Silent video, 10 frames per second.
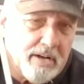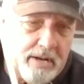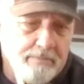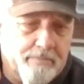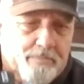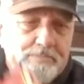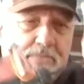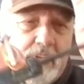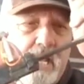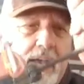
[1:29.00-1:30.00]
Um,
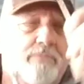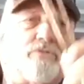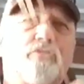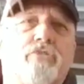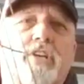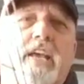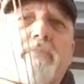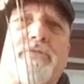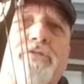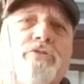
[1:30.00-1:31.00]
cams
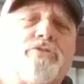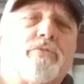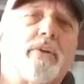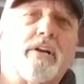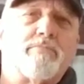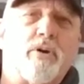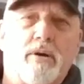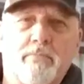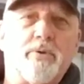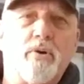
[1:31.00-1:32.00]
cams are used in regular bow. I'm a